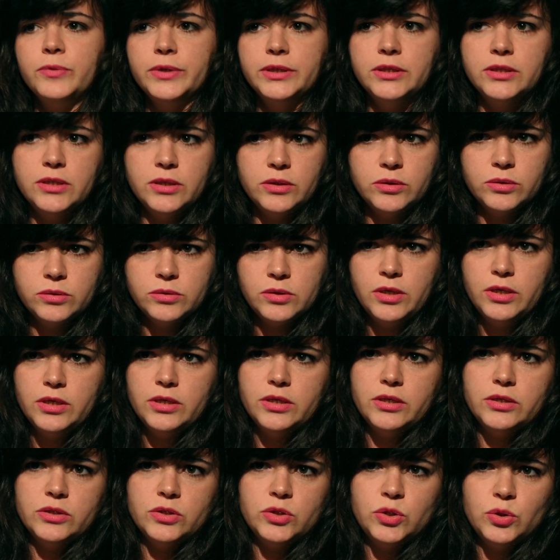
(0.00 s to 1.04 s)
window
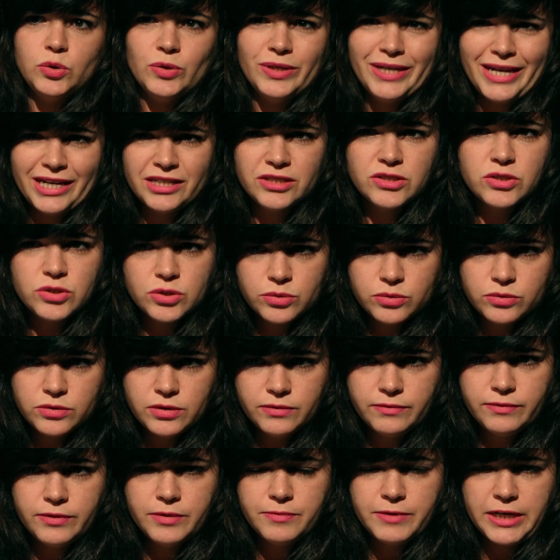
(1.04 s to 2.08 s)
to get to
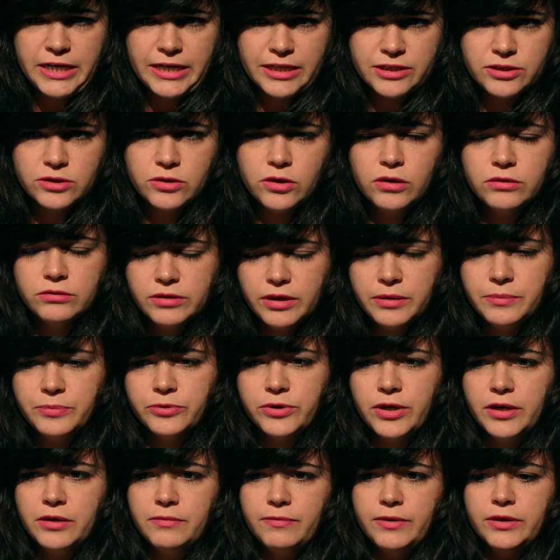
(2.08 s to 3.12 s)
the
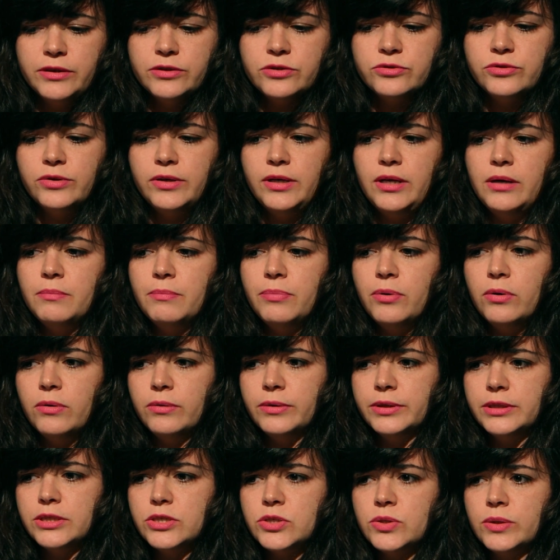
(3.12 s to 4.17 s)
contemporary Venezuelan
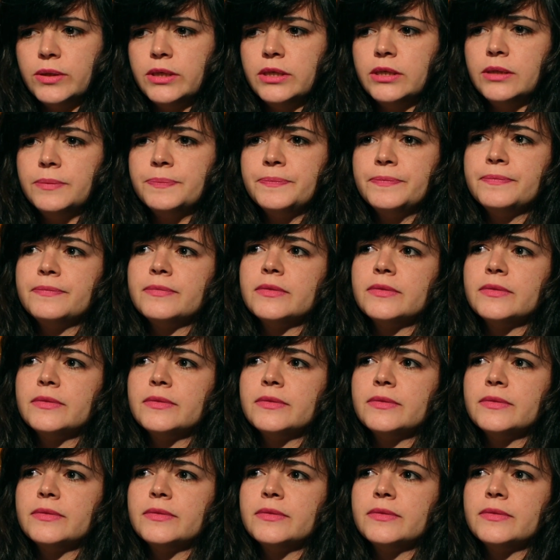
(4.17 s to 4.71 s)
poetry.